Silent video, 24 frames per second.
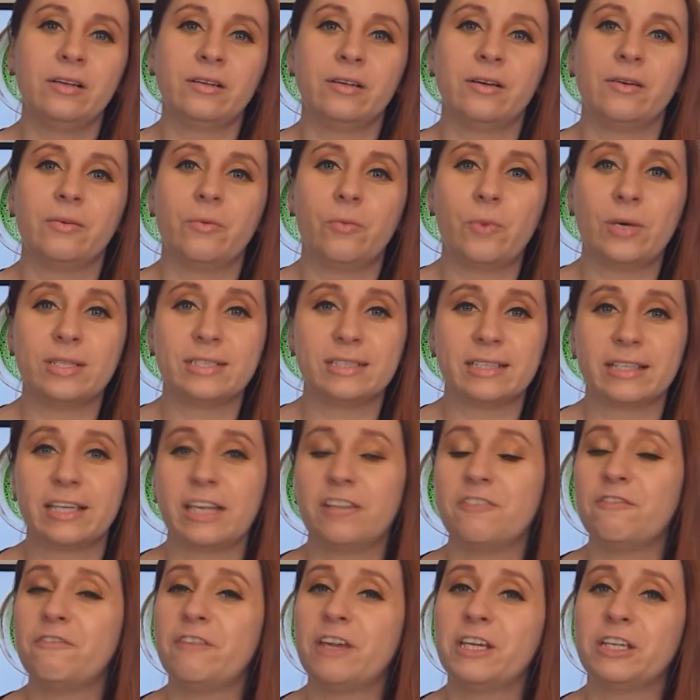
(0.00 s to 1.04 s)
Once
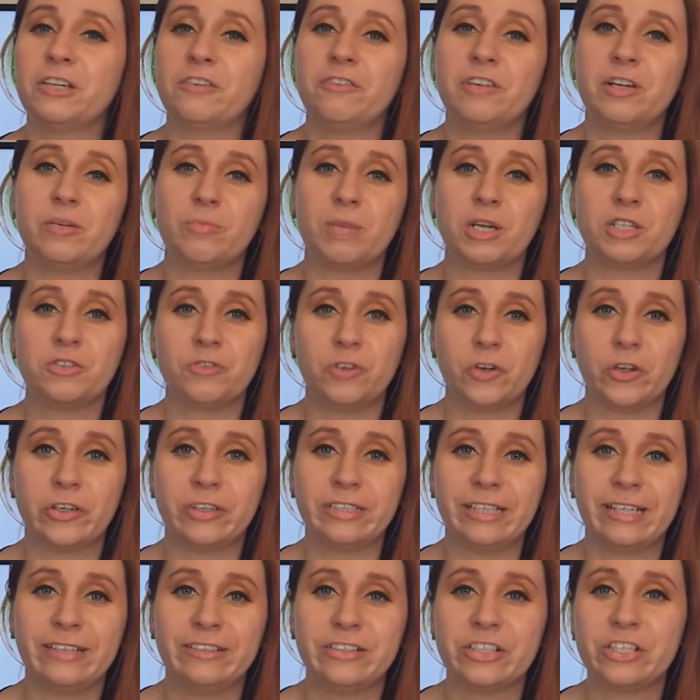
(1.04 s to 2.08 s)
again, thank you very much for your
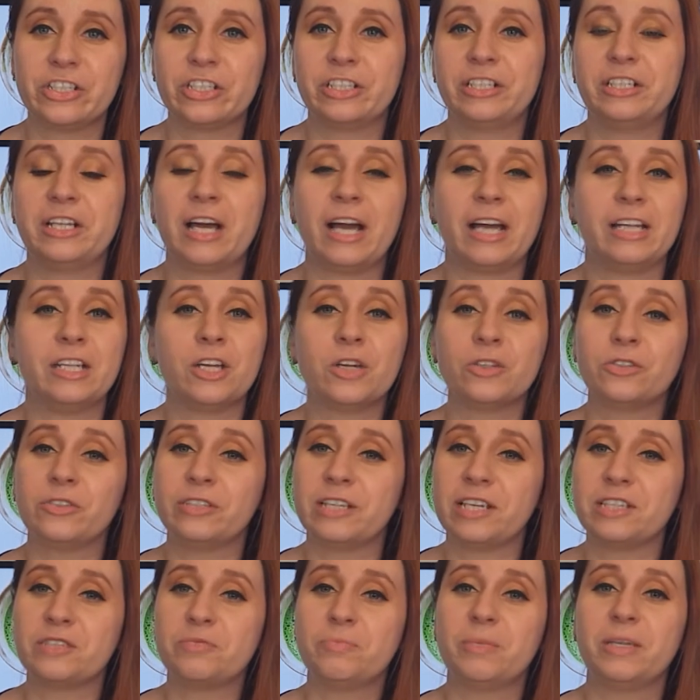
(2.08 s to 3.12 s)
attention. I know
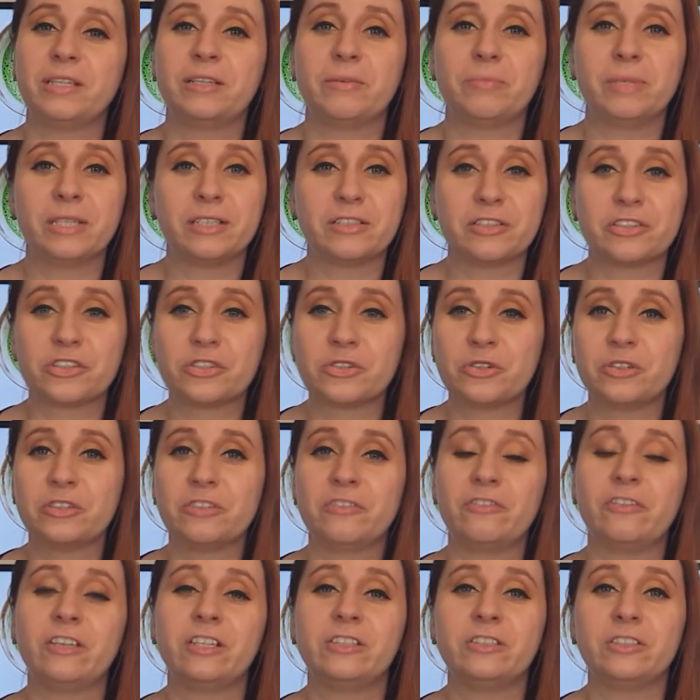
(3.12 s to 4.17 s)
today's been a bit a
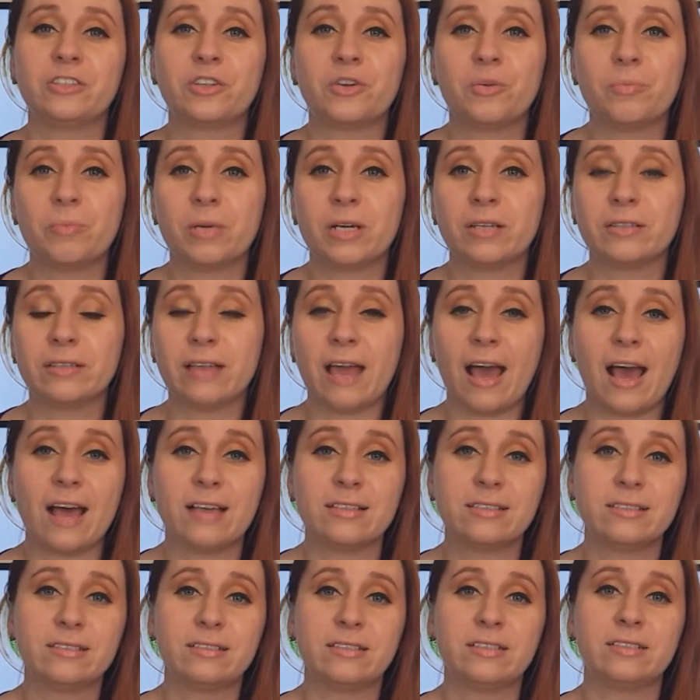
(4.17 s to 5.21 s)
shorter video, but
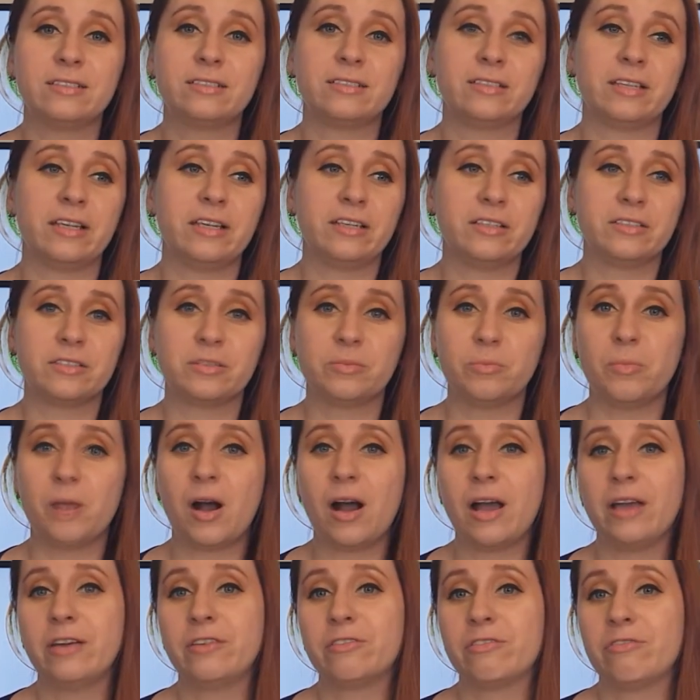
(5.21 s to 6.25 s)
as this is
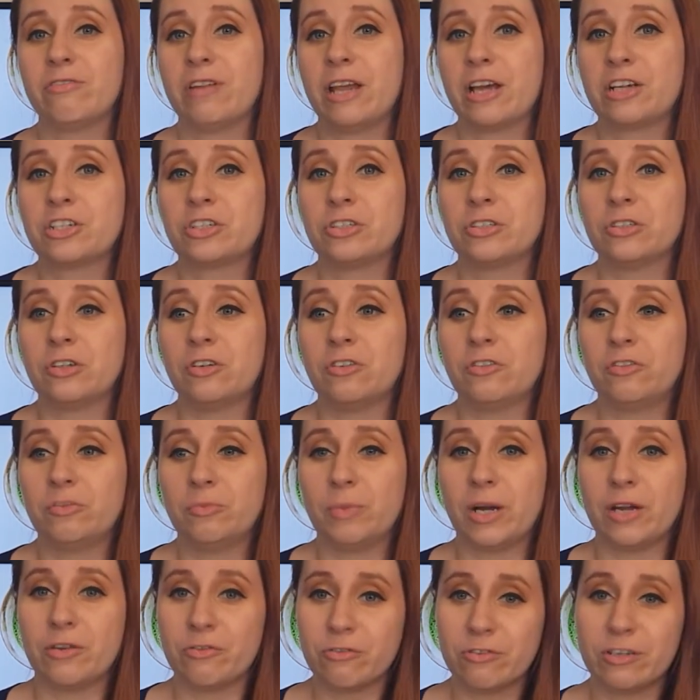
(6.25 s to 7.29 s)
my reflection of
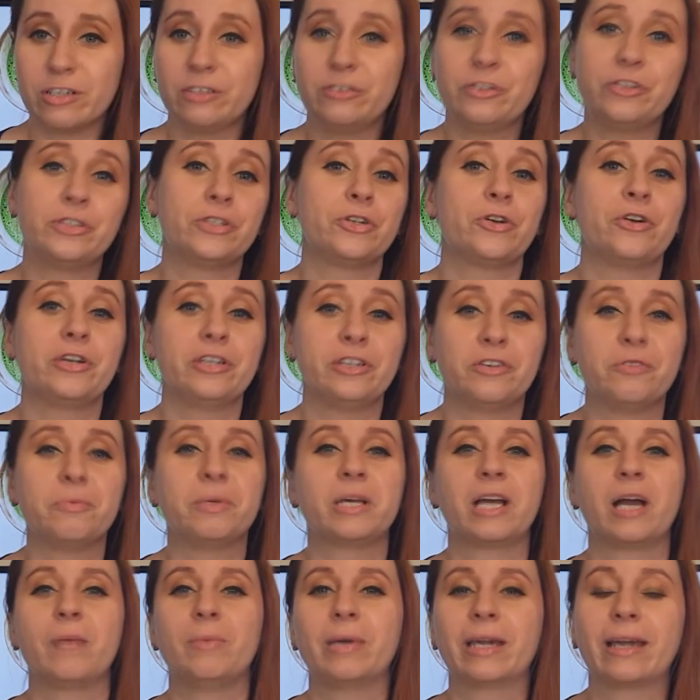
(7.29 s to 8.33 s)
my real journey of
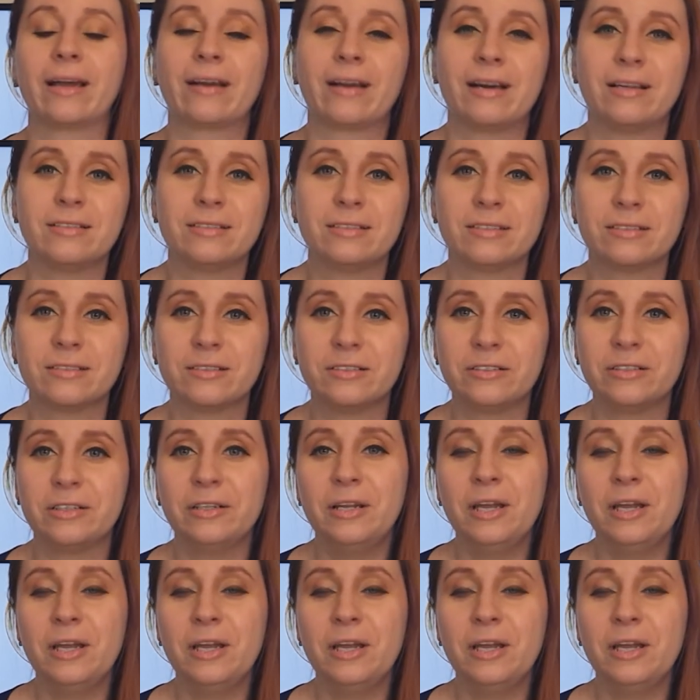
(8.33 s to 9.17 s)
becoming a counselor,